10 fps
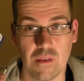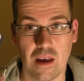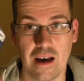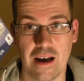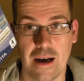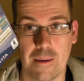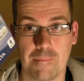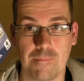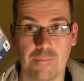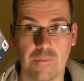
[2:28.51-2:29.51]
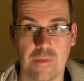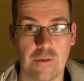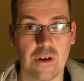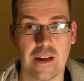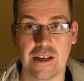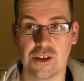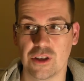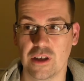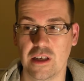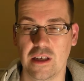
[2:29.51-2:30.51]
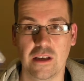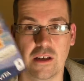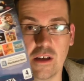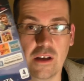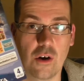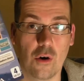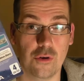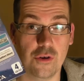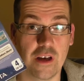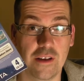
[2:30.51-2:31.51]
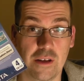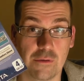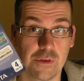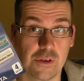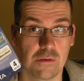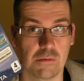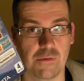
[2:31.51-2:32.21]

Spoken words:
Found it on actually Hot UK Deals.